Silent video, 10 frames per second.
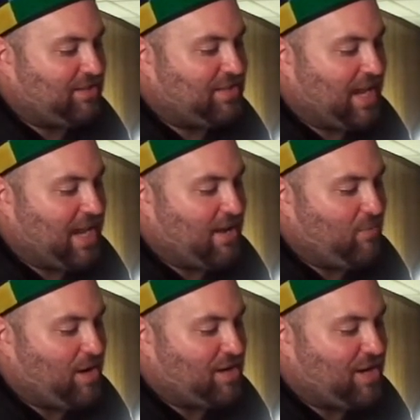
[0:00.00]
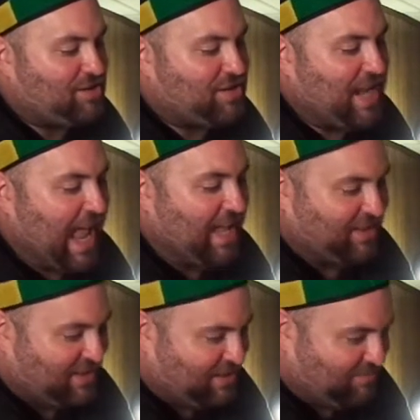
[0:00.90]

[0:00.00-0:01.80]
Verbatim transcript: de 100 ends,